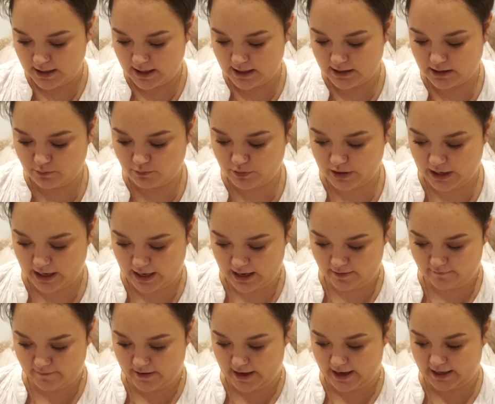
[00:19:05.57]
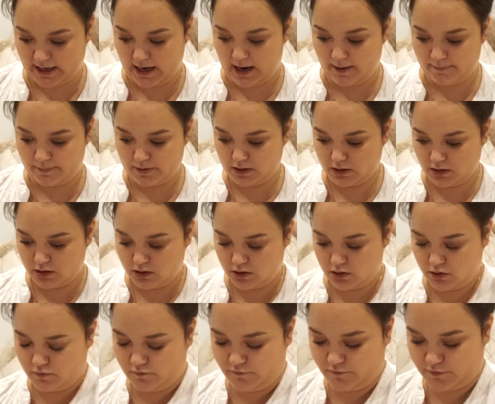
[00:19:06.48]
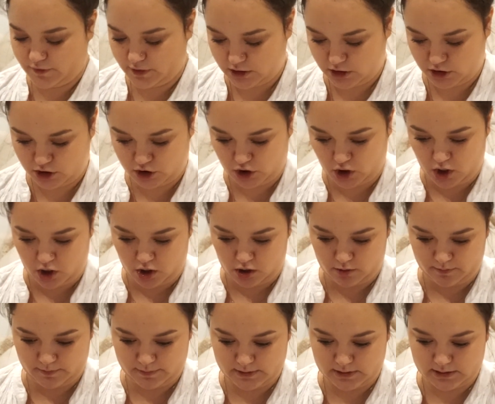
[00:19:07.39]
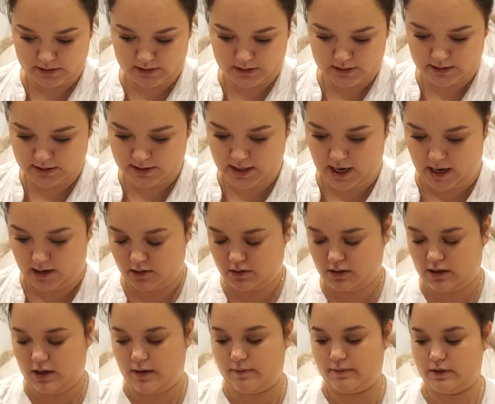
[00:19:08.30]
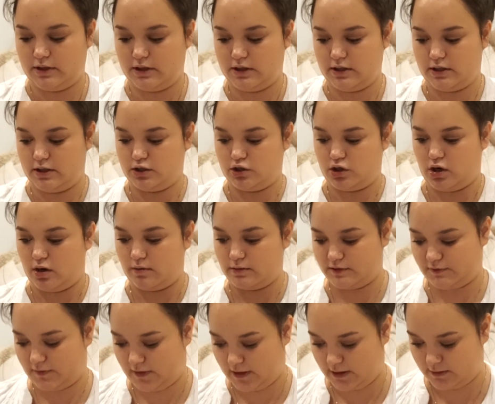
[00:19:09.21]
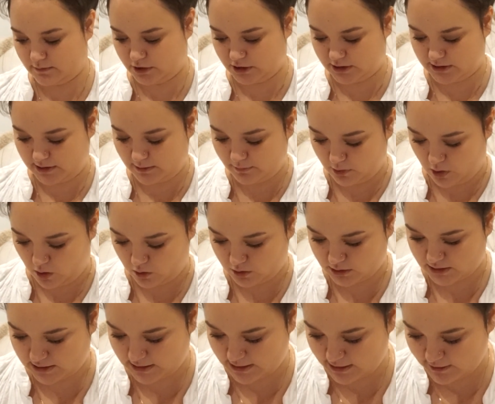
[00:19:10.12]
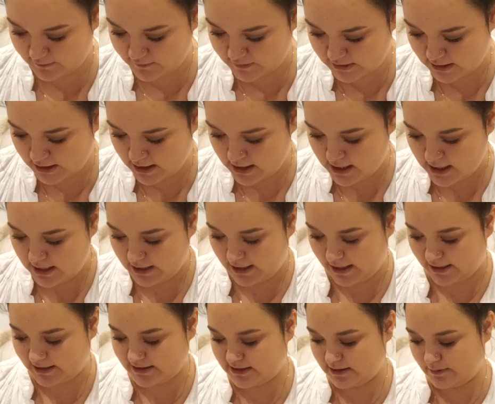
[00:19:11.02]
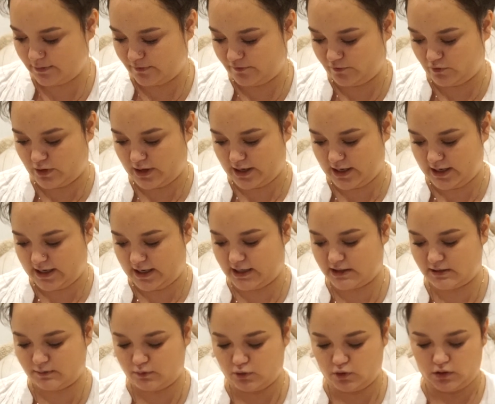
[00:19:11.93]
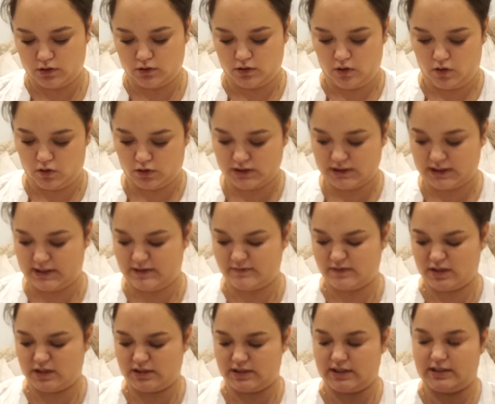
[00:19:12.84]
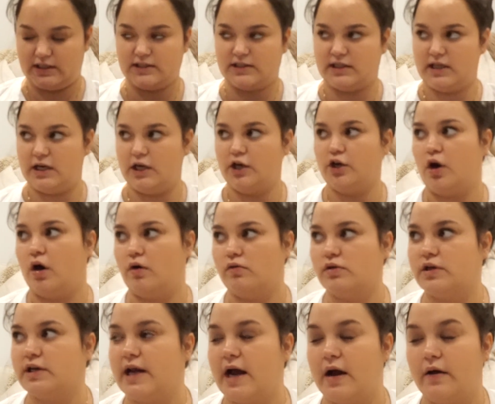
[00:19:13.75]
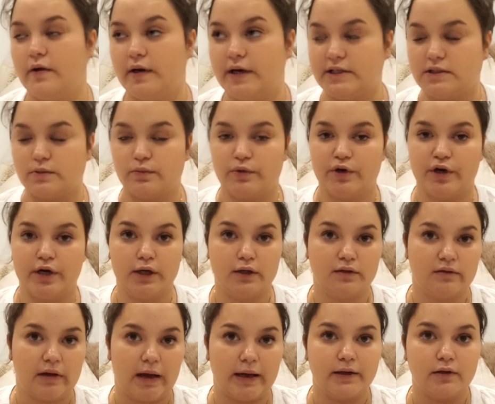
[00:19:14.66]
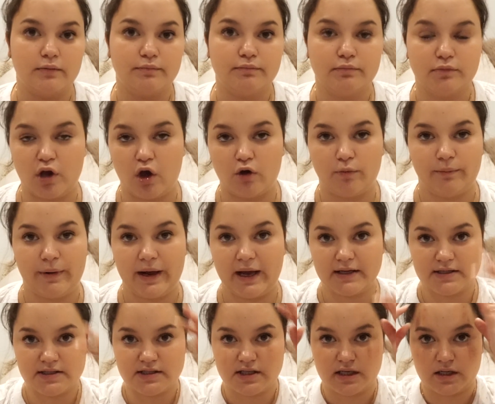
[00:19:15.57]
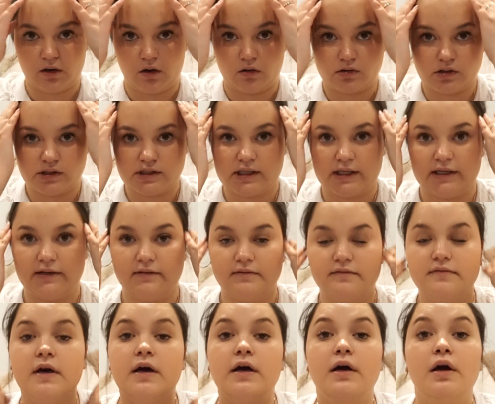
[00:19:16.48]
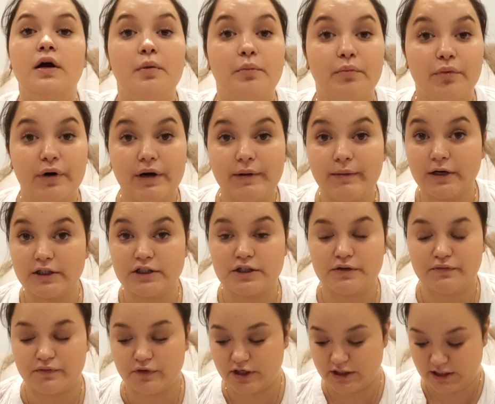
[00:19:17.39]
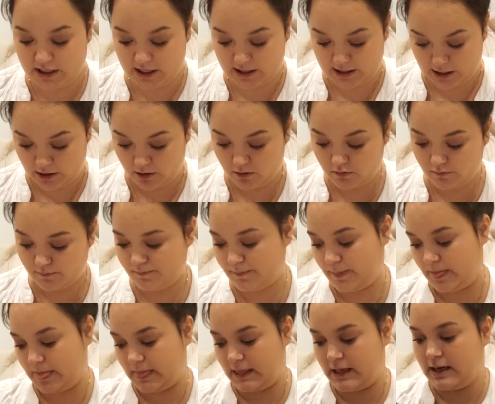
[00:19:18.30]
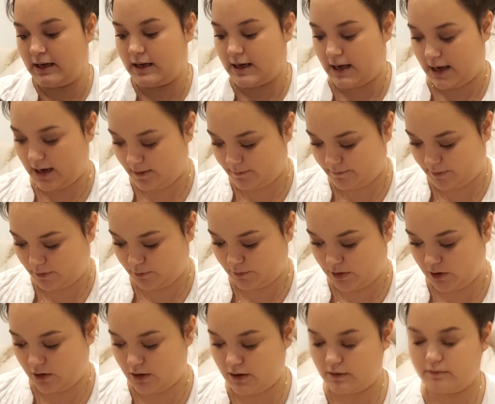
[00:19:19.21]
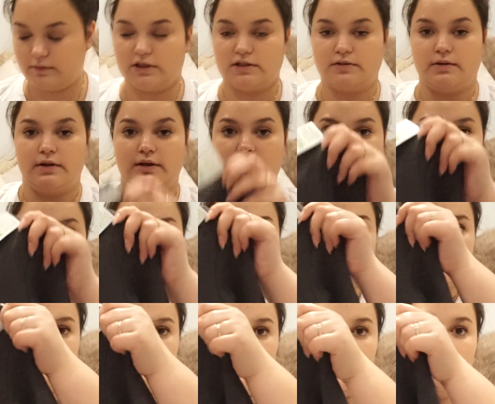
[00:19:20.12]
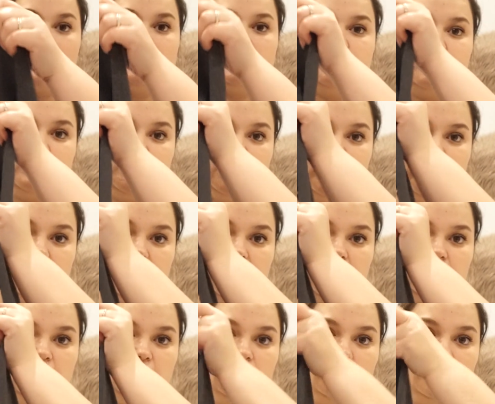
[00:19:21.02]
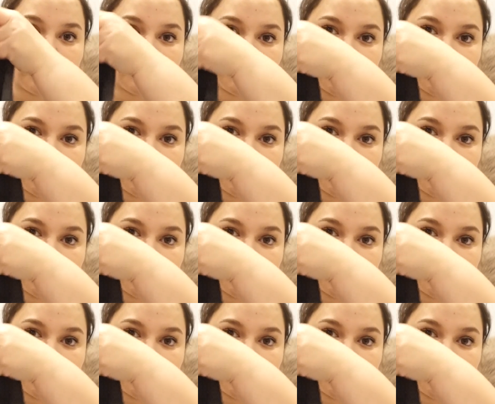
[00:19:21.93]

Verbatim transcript: And then we have a couple of tops. Yeah, a couple of tops for him, just some long sleeves. Like I said before, he needs more long sleeves because it is getting colder now. He's wearing like long pants and long sleeve pretty much every day now. Um, but we got him this one. This is nice material.